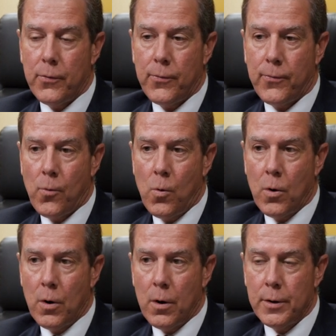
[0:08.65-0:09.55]

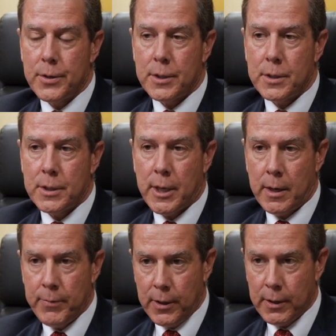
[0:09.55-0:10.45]
for
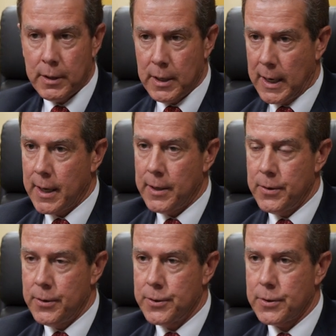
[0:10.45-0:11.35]
$10 million,
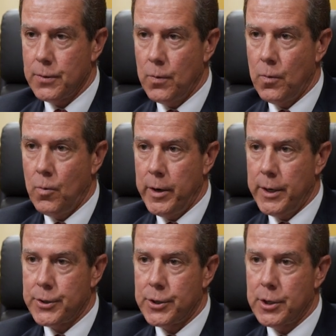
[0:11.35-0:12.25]

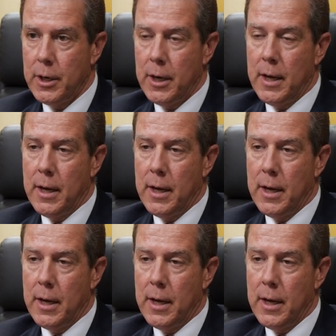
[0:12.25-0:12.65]
which